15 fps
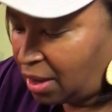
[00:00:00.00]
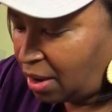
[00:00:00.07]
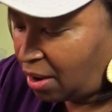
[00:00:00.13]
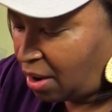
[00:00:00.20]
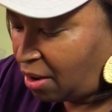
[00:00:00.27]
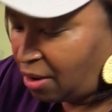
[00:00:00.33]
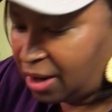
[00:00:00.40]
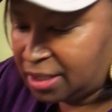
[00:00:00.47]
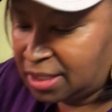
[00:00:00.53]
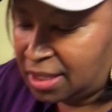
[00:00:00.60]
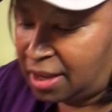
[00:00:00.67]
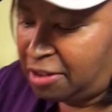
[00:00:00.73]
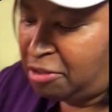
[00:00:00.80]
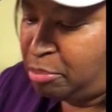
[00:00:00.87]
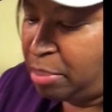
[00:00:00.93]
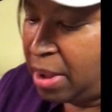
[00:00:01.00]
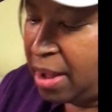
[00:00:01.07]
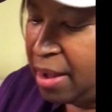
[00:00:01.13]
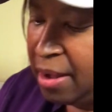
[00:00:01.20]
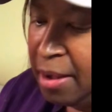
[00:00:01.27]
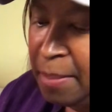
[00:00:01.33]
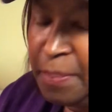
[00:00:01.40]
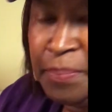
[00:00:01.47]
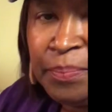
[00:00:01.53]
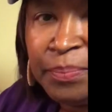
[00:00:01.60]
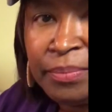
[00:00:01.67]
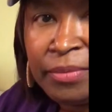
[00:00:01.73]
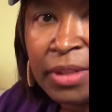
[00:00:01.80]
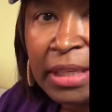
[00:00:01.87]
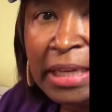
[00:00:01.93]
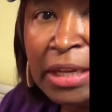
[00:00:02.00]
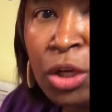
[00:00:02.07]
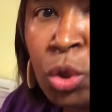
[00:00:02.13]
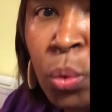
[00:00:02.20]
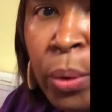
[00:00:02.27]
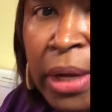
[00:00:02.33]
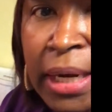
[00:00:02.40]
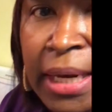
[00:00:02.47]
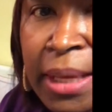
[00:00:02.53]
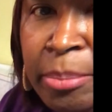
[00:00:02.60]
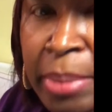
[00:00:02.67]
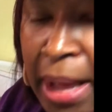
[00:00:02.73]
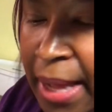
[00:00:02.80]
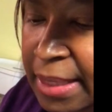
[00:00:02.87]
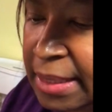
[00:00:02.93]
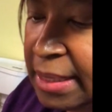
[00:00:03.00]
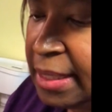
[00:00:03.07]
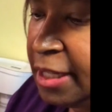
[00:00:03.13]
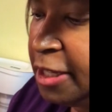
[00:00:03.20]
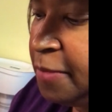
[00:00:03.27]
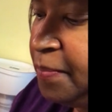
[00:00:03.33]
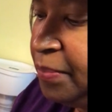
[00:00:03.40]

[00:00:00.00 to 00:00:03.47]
Heart of Palm Linguine pasta,